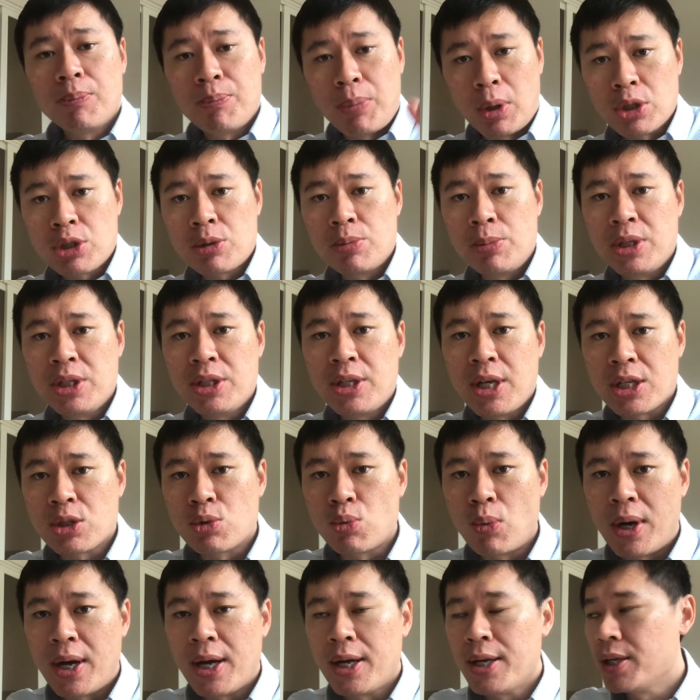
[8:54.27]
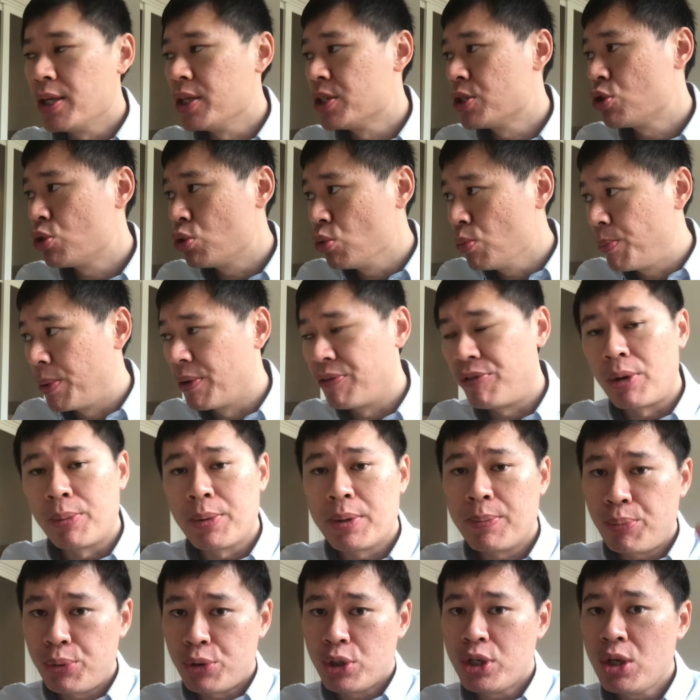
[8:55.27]
Possibly that is why it's still
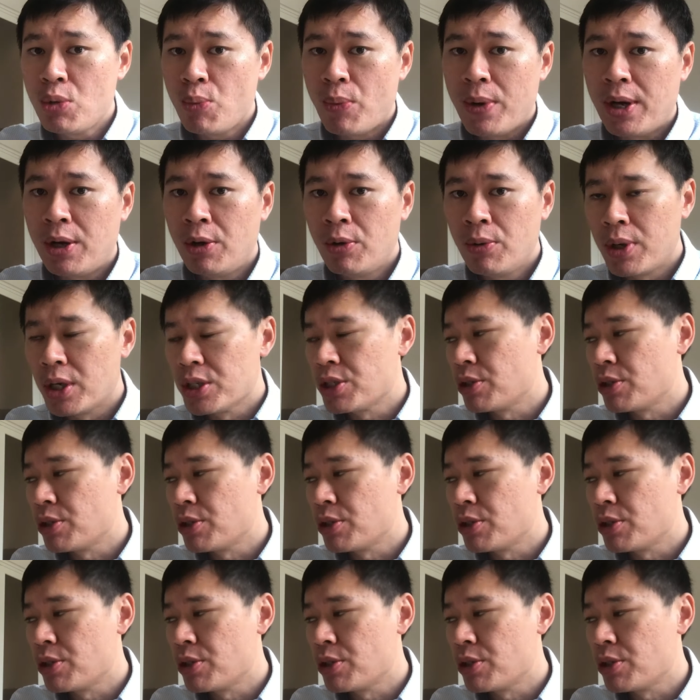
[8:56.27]
performing pretty well